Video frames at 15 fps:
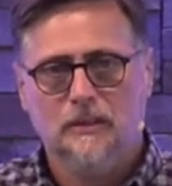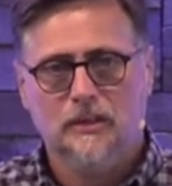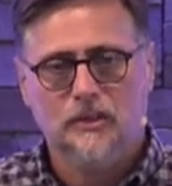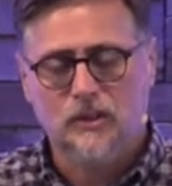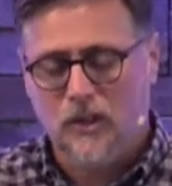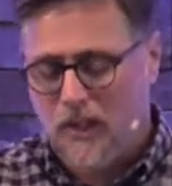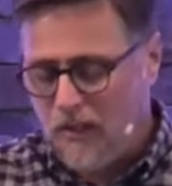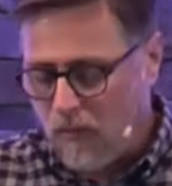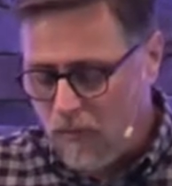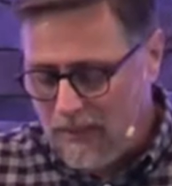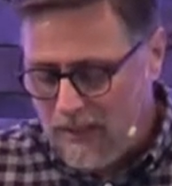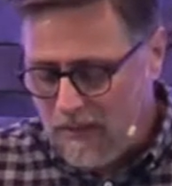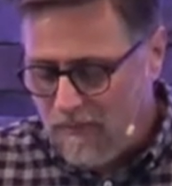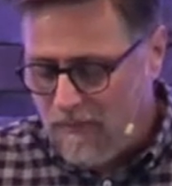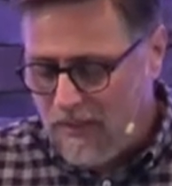it's not a
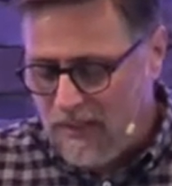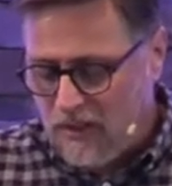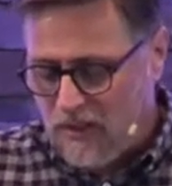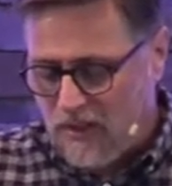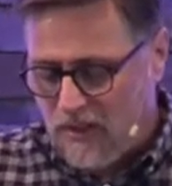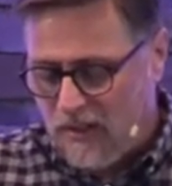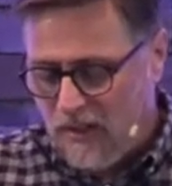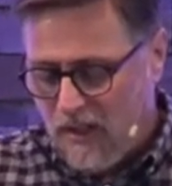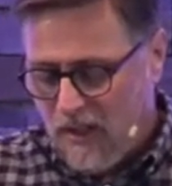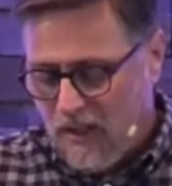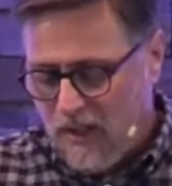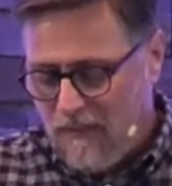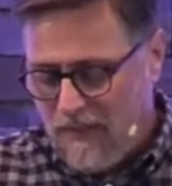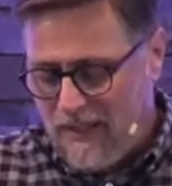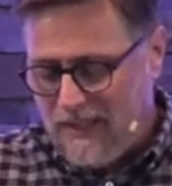reinvention
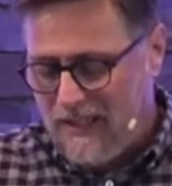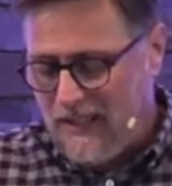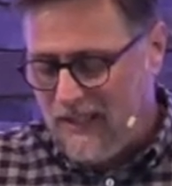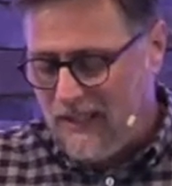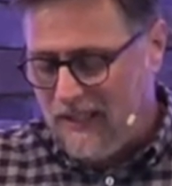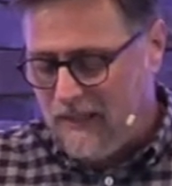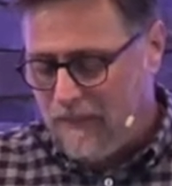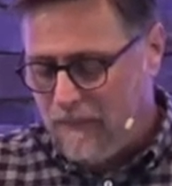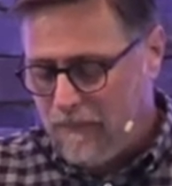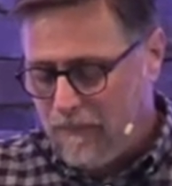of anything.